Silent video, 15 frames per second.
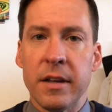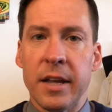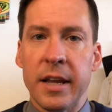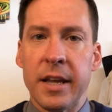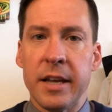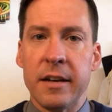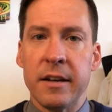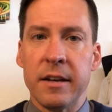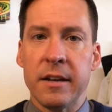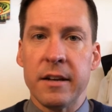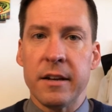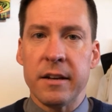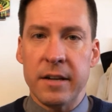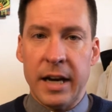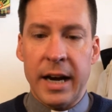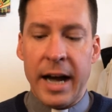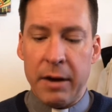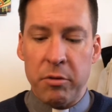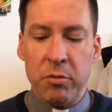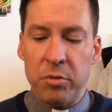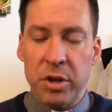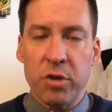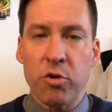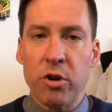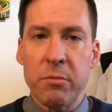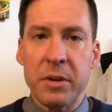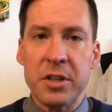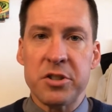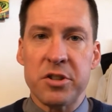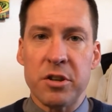and uh, I will record
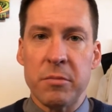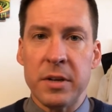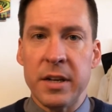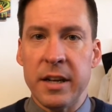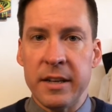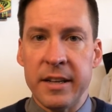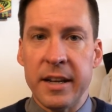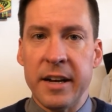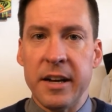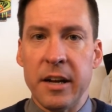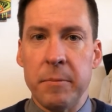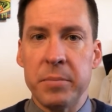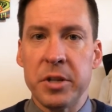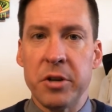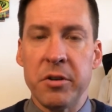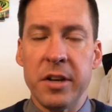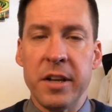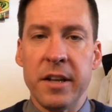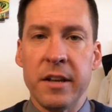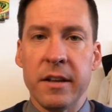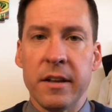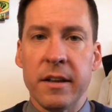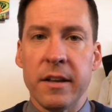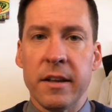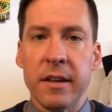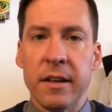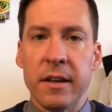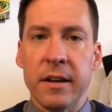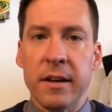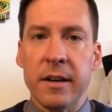my sermon and get it uploaded.
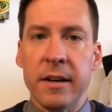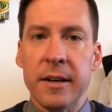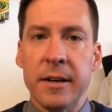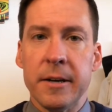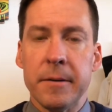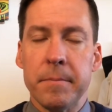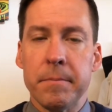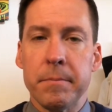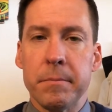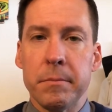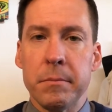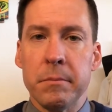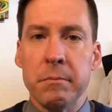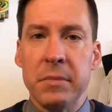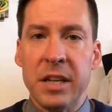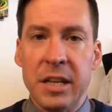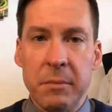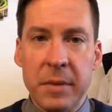Um, but in the